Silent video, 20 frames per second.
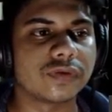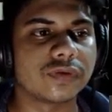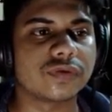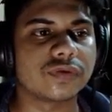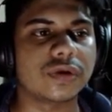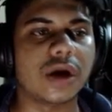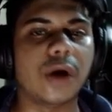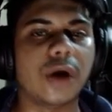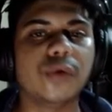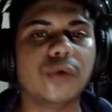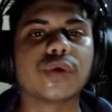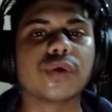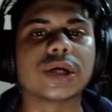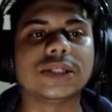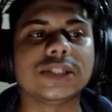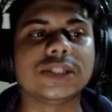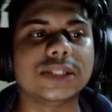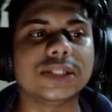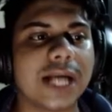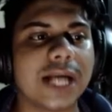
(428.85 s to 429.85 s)
So now you
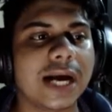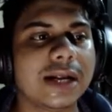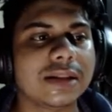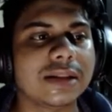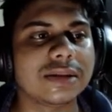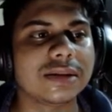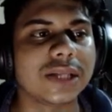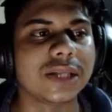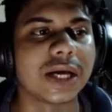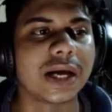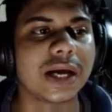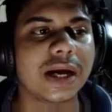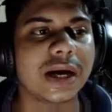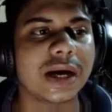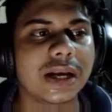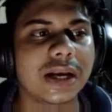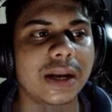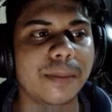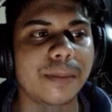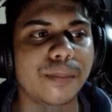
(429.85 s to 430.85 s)
can see that
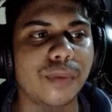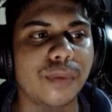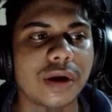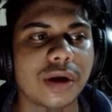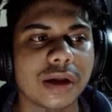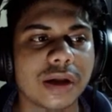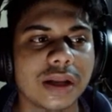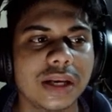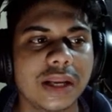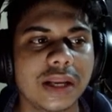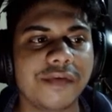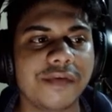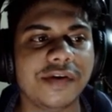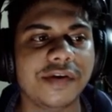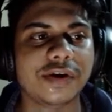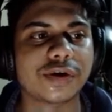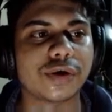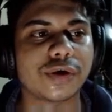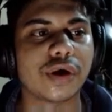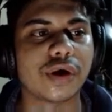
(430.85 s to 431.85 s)
the Lamborghini
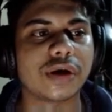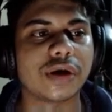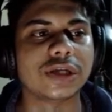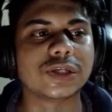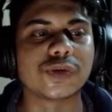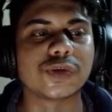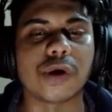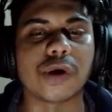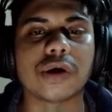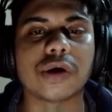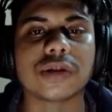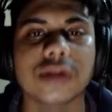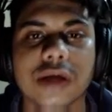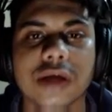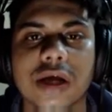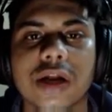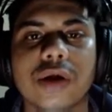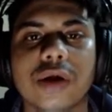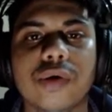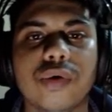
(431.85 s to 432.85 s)
Aventador is not
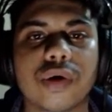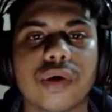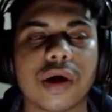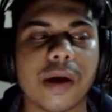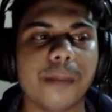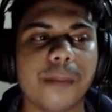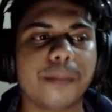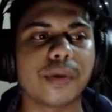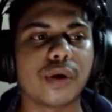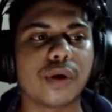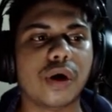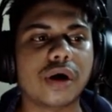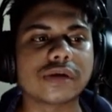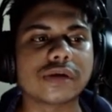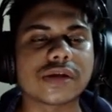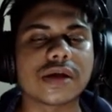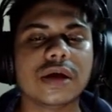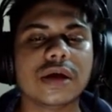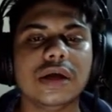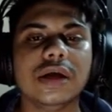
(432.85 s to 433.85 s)
there. Okay,
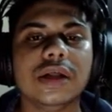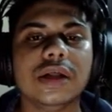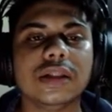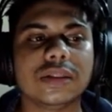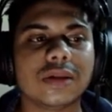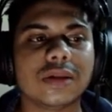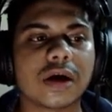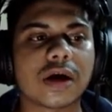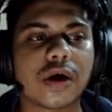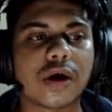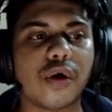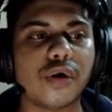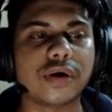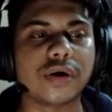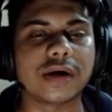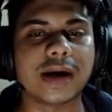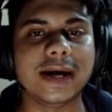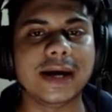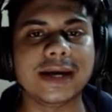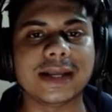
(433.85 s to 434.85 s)
because the
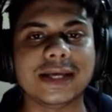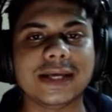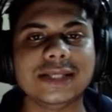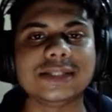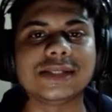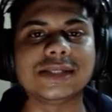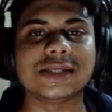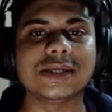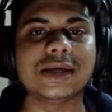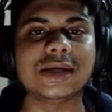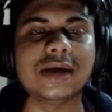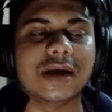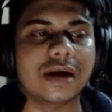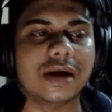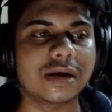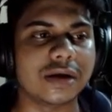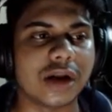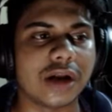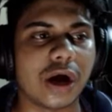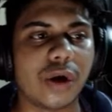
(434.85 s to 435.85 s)
content is
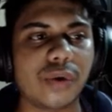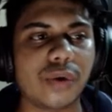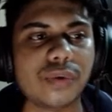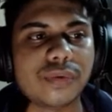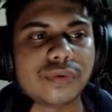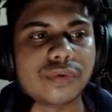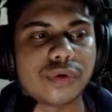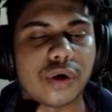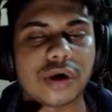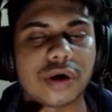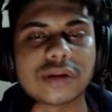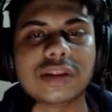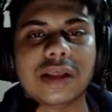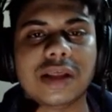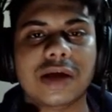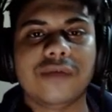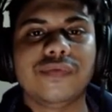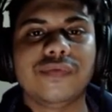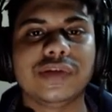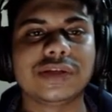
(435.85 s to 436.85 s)
now not
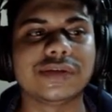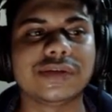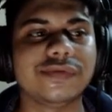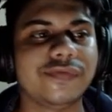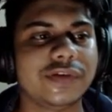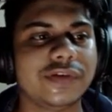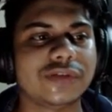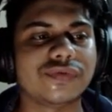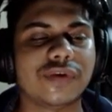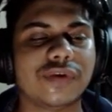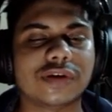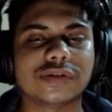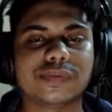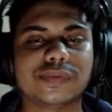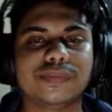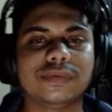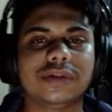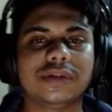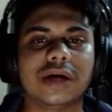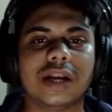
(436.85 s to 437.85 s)
there, which was
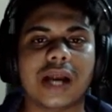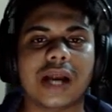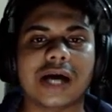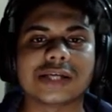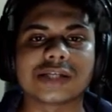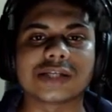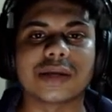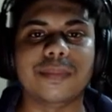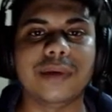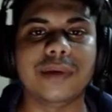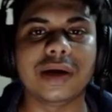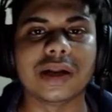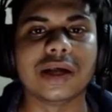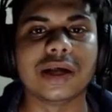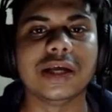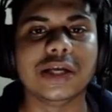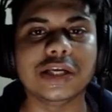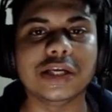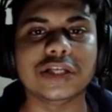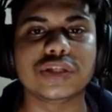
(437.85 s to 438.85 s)
the last commit
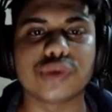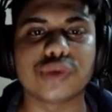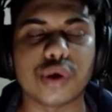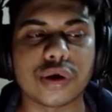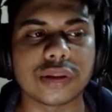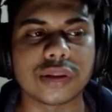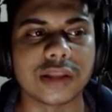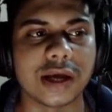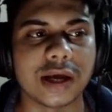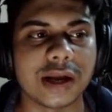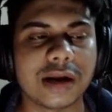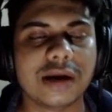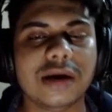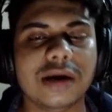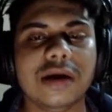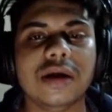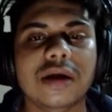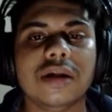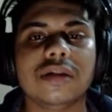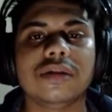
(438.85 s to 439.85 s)
is not there.
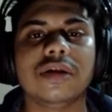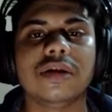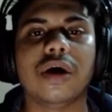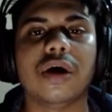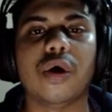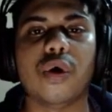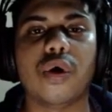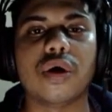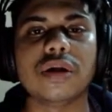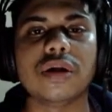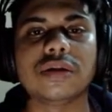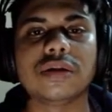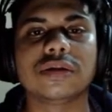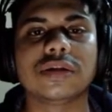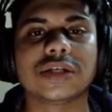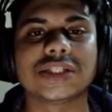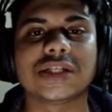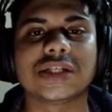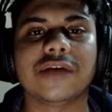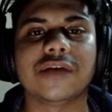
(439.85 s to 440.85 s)
The all
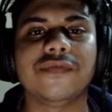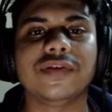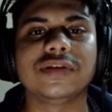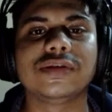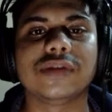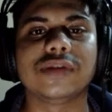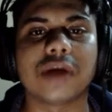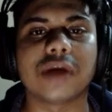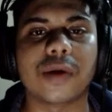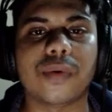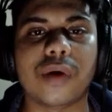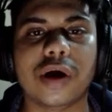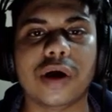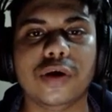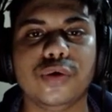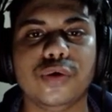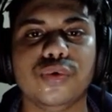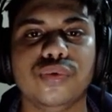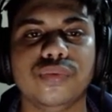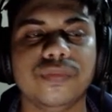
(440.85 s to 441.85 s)
the stuff is now
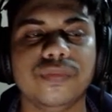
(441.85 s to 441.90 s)
undo.